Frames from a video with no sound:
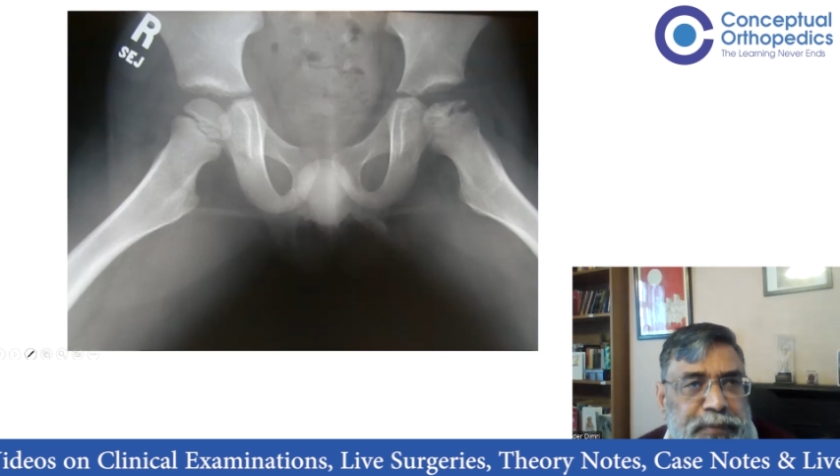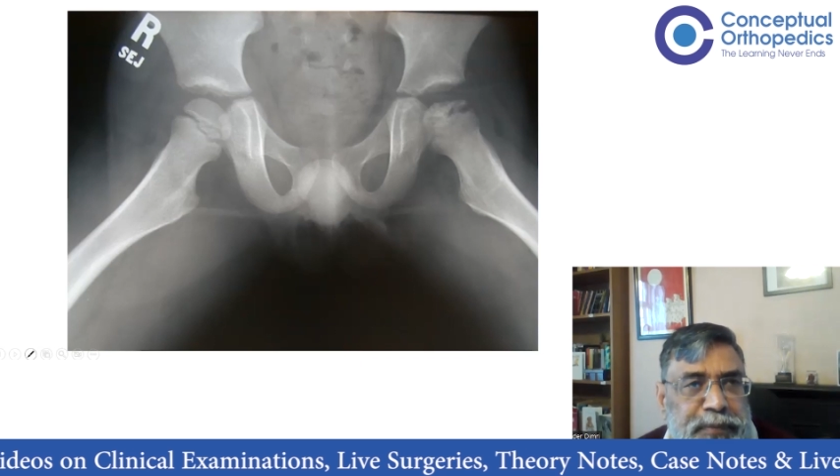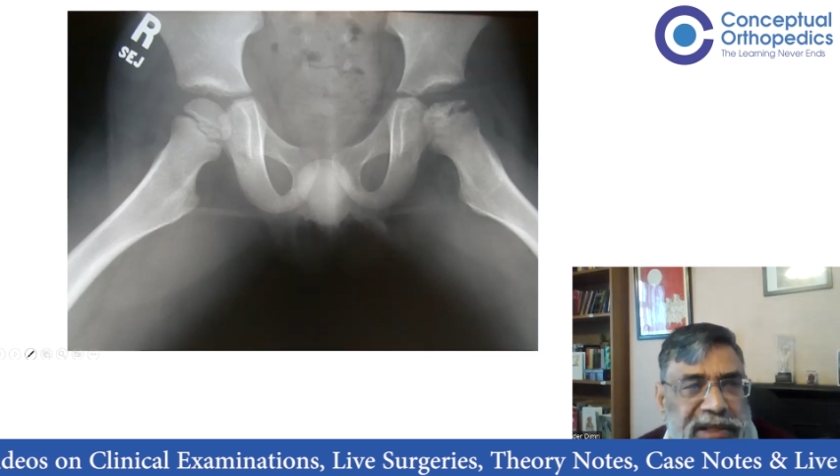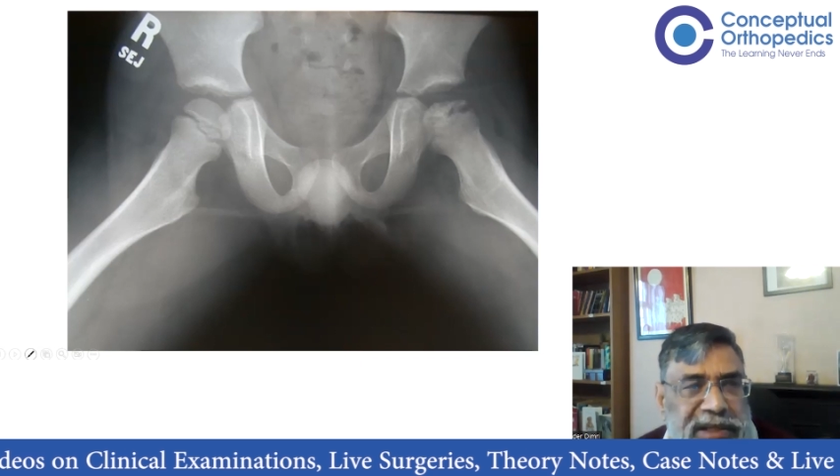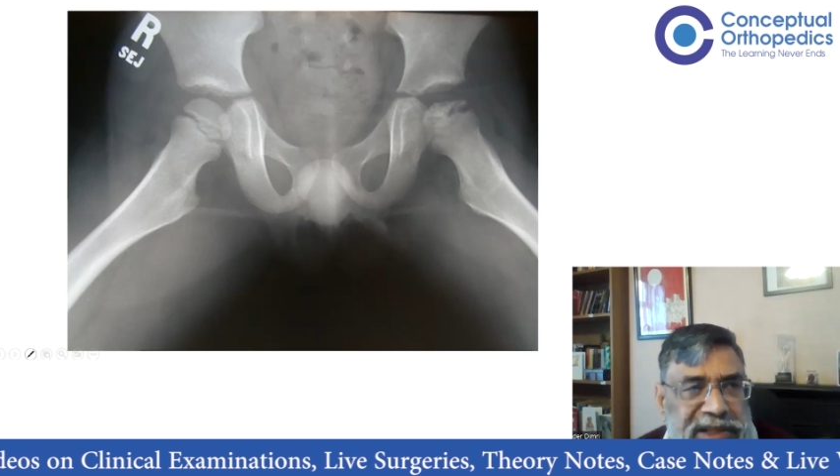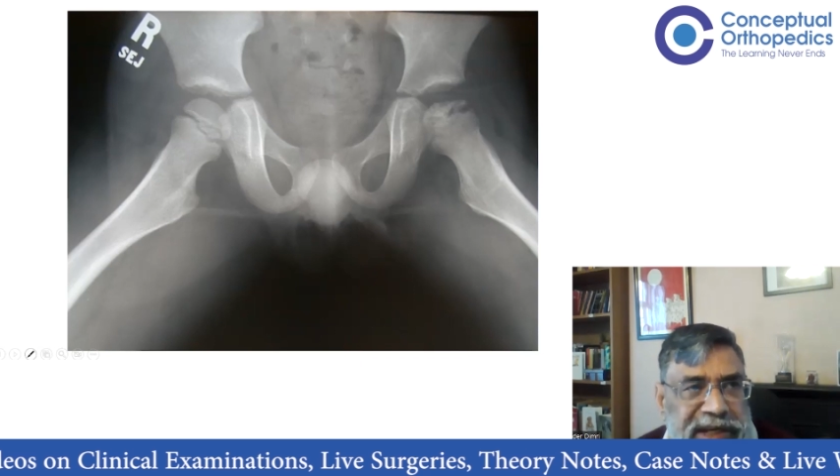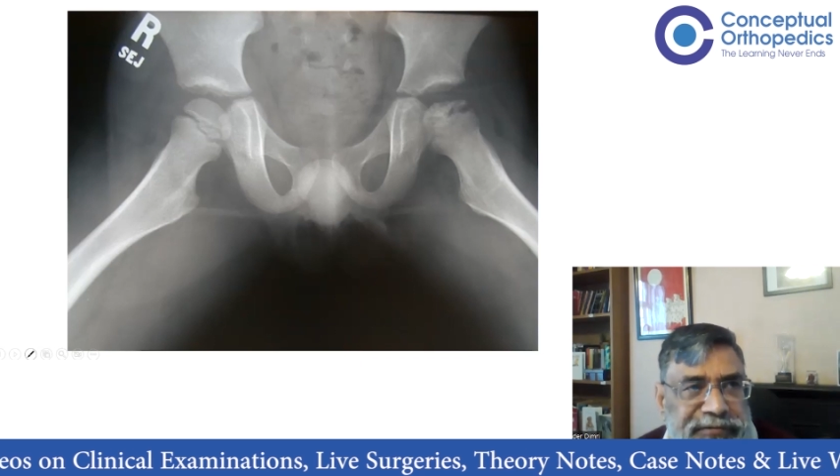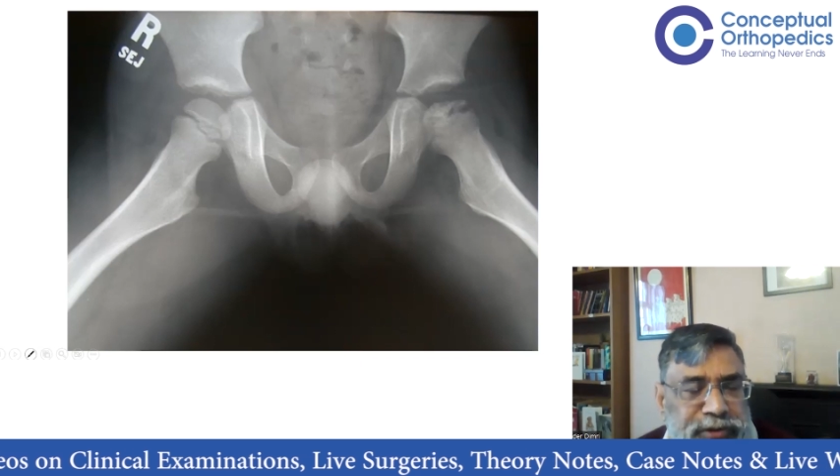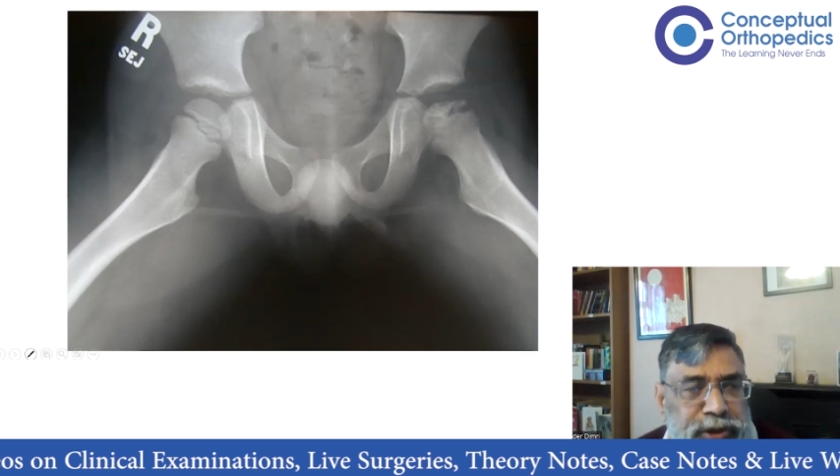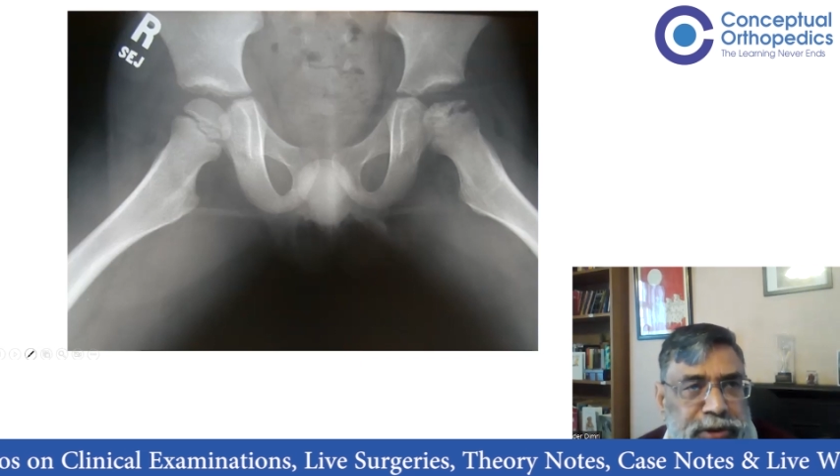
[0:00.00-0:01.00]
put in
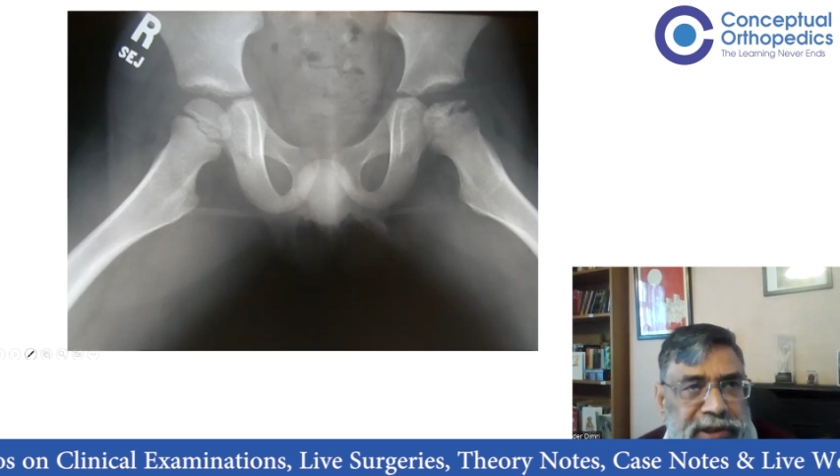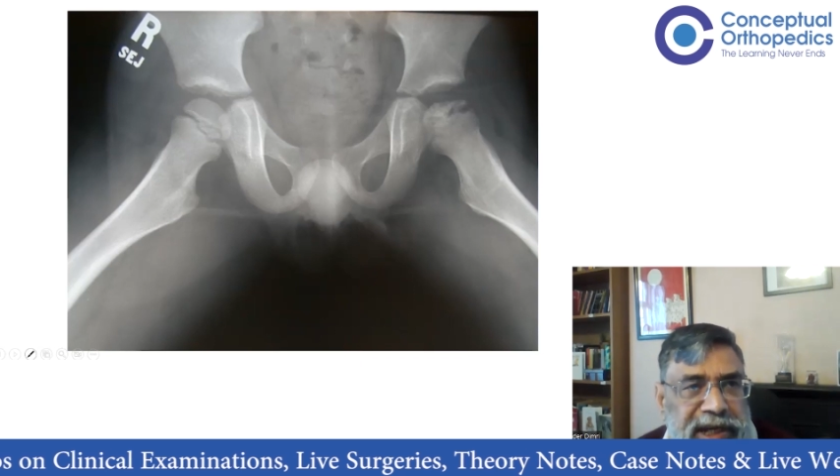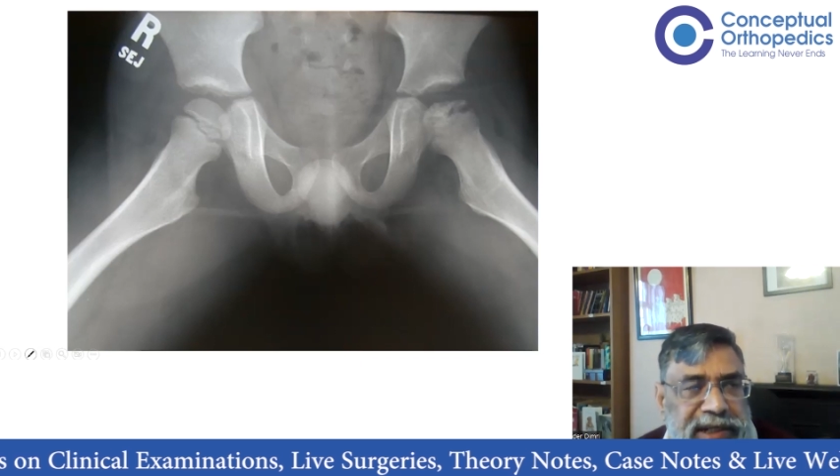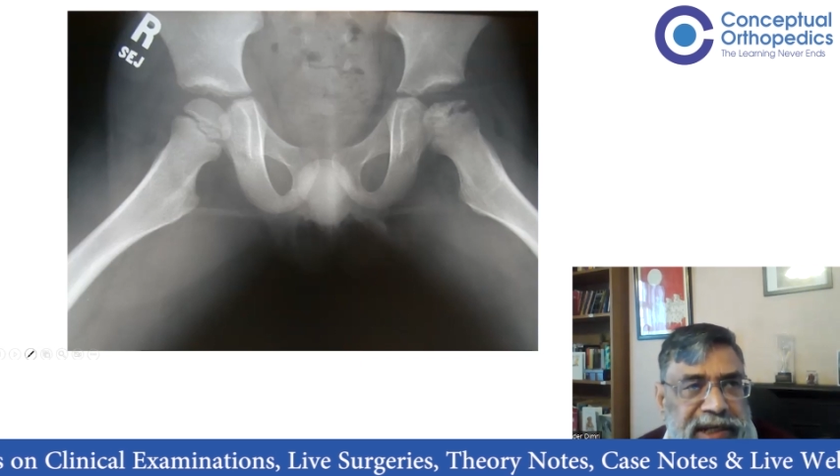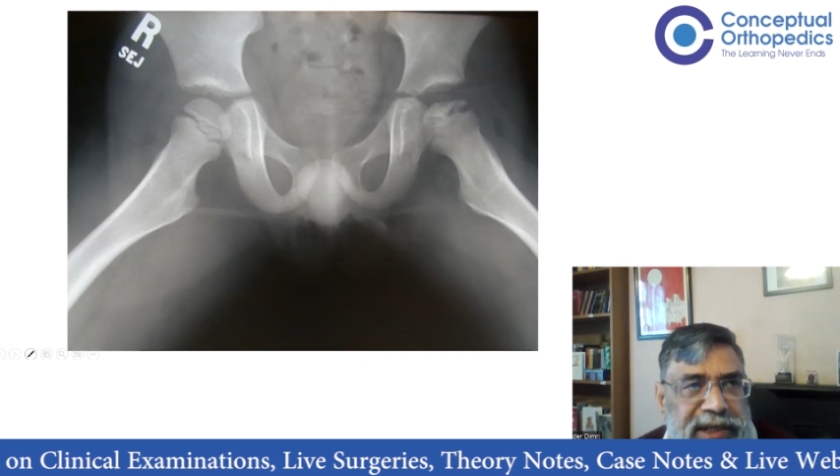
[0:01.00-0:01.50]
unsafe zone,